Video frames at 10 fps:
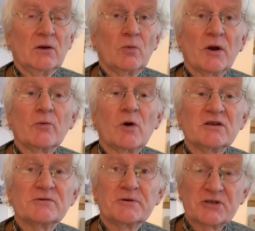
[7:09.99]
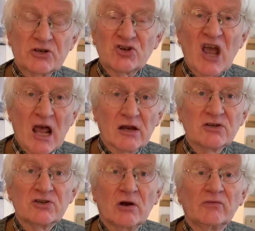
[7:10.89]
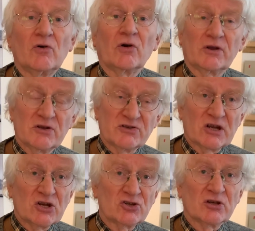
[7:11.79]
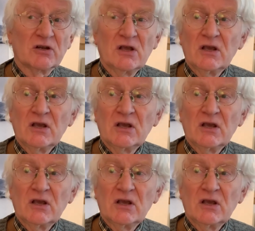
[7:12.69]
What it was a challenge of organization.